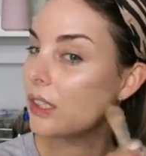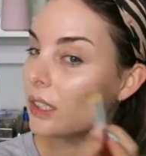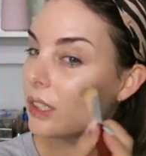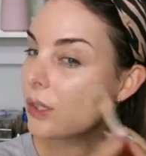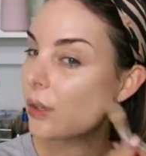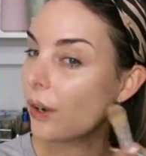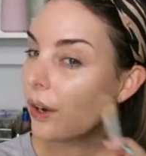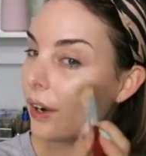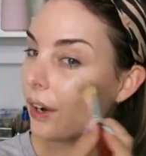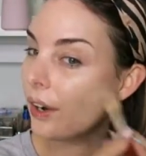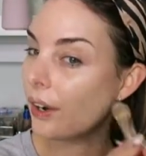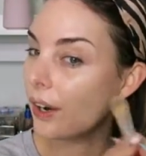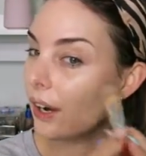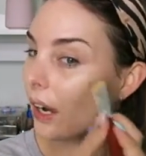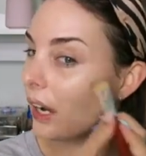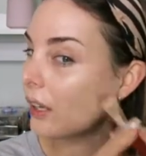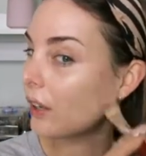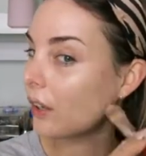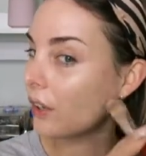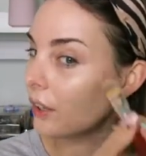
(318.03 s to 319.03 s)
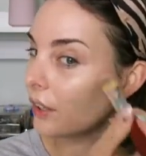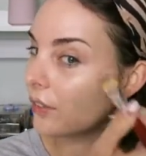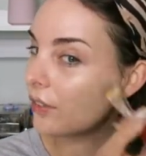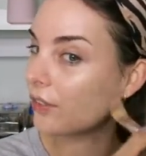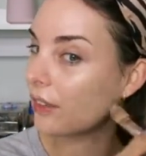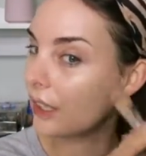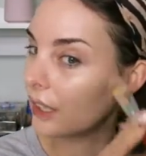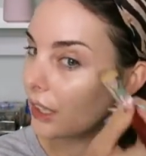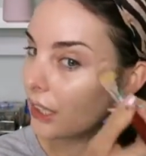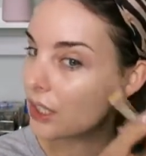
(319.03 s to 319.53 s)
So a lot of
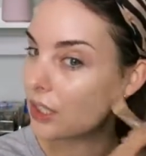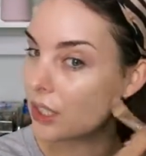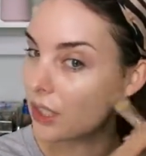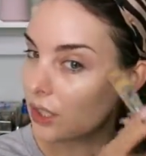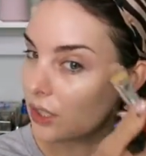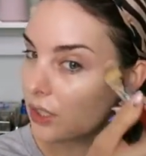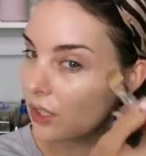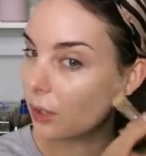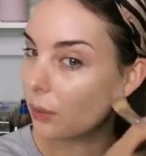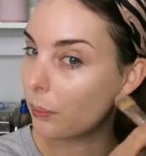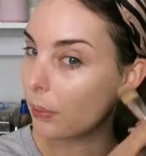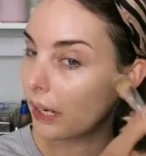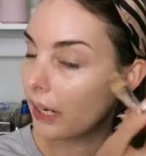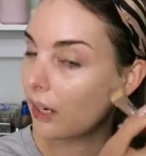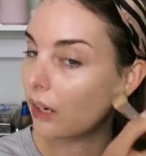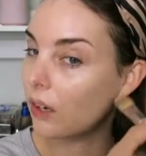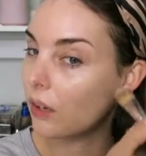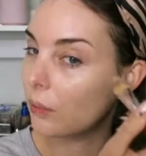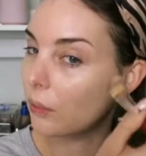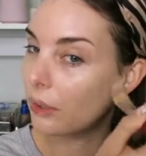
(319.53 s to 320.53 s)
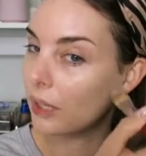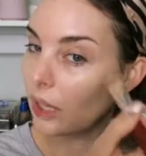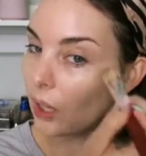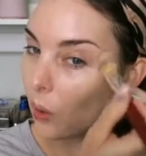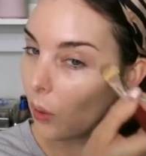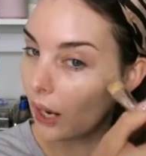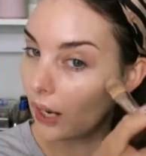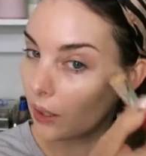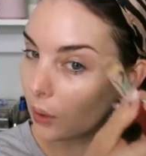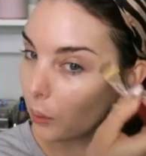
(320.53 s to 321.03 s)
foundations go pink on me
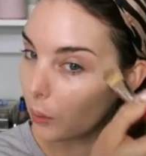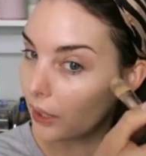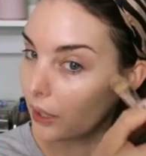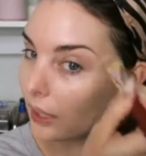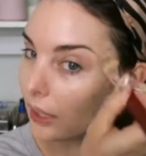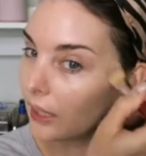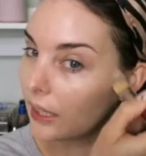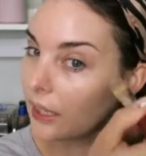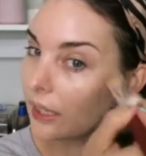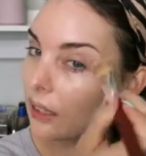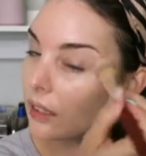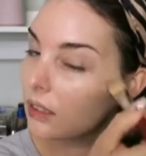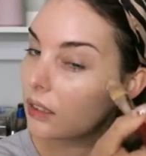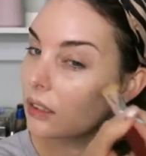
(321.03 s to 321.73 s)
quite quickly,